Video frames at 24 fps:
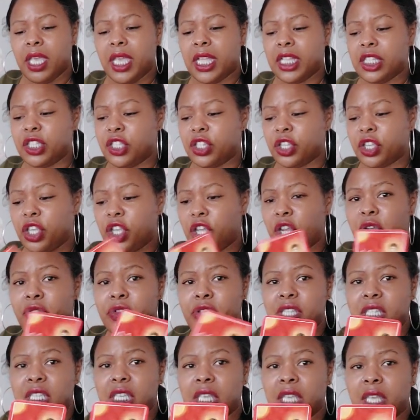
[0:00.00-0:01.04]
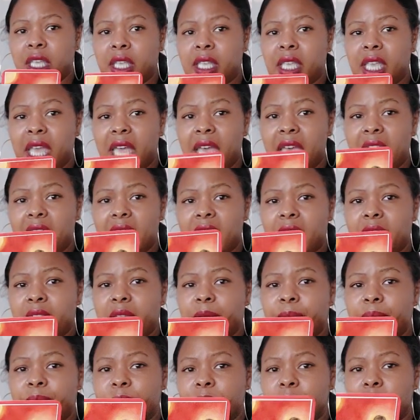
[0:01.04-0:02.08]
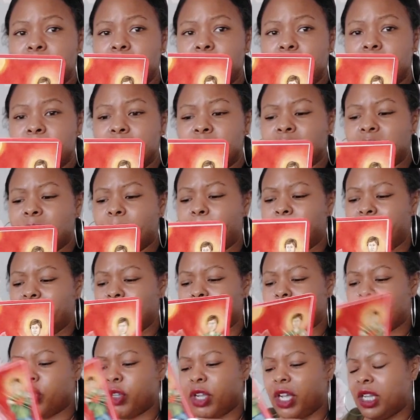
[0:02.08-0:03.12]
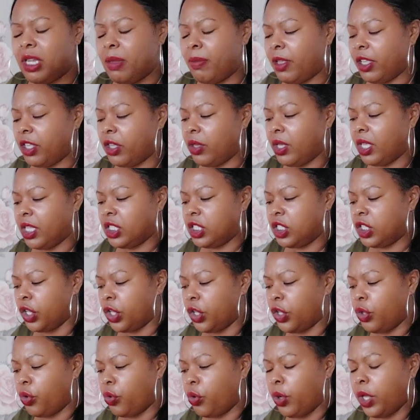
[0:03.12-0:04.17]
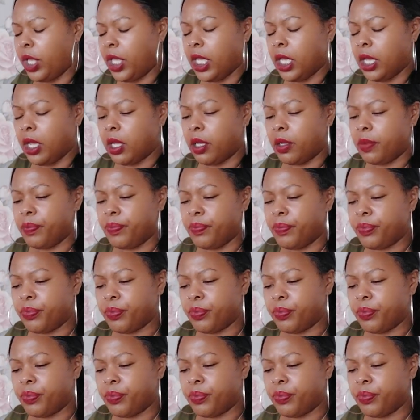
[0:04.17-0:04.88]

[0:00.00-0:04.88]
Insecurity. Yeah. Somebody was trying to make you insecure here.